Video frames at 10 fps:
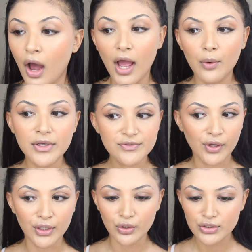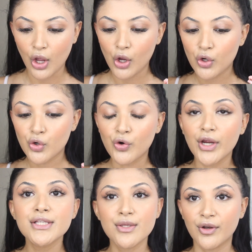I always find it looks
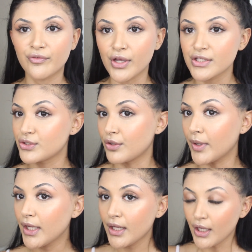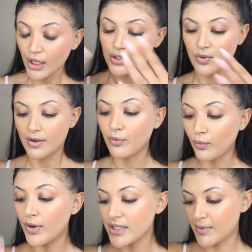crazy when I first do it. So I
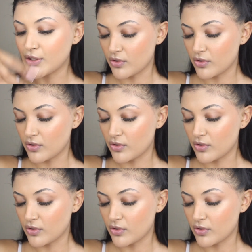always make